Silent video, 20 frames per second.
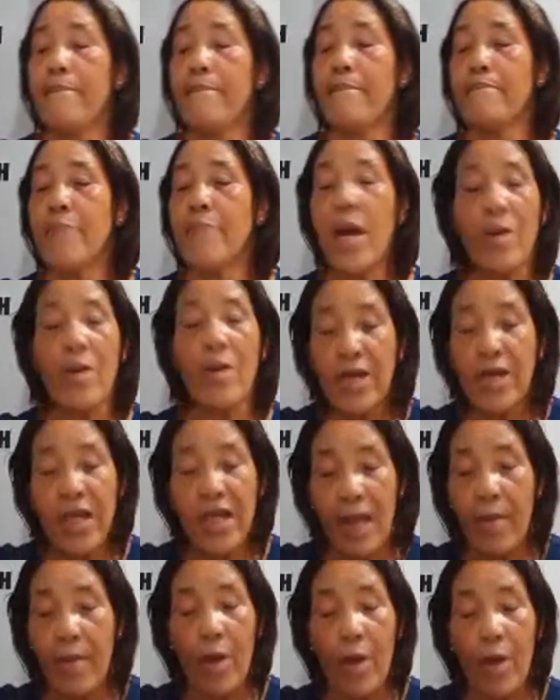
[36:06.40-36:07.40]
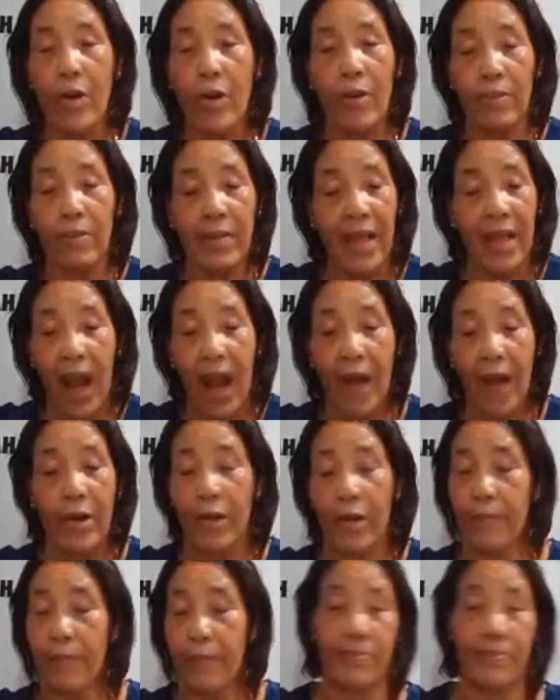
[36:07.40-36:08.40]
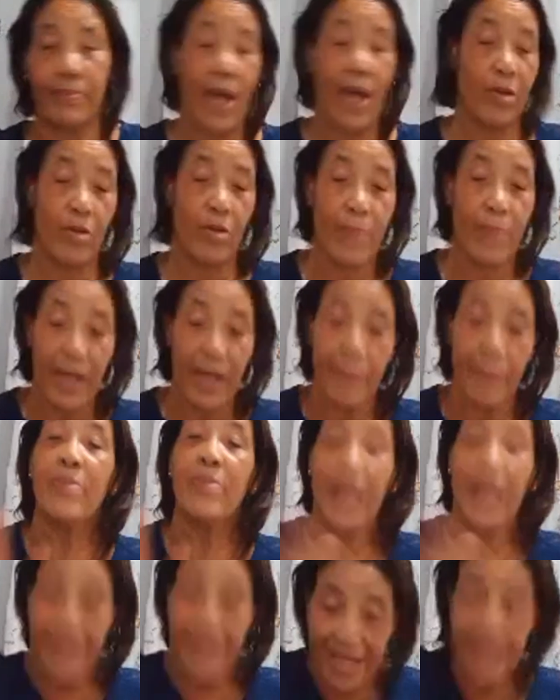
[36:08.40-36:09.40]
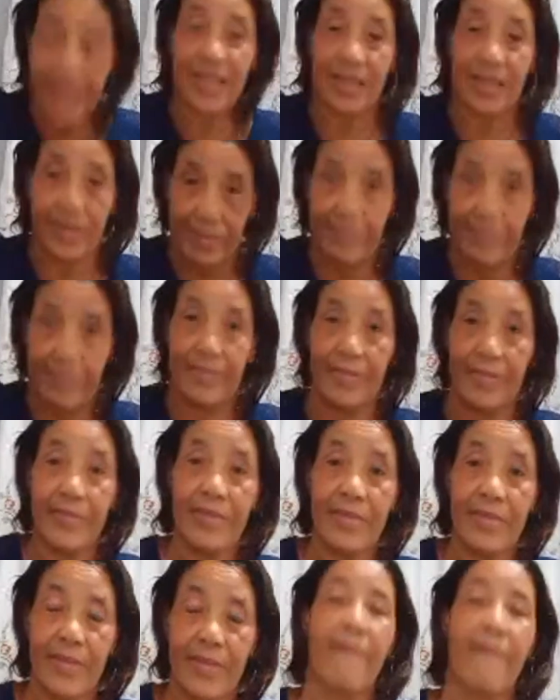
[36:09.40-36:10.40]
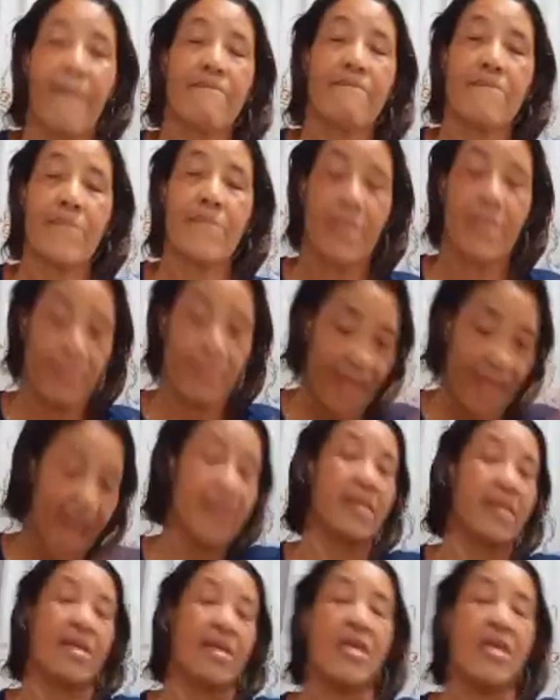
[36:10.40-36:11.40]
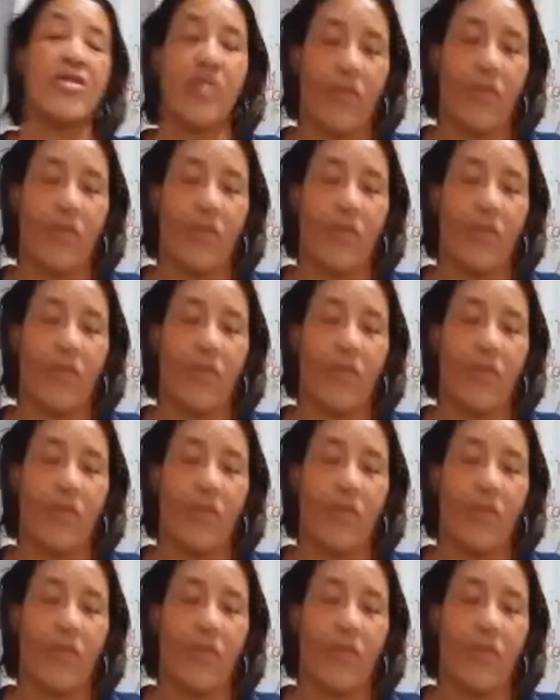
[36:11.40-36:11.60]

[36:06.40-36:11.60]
I don't care about no car or nothing. That don't matter with me. This. That is the issue.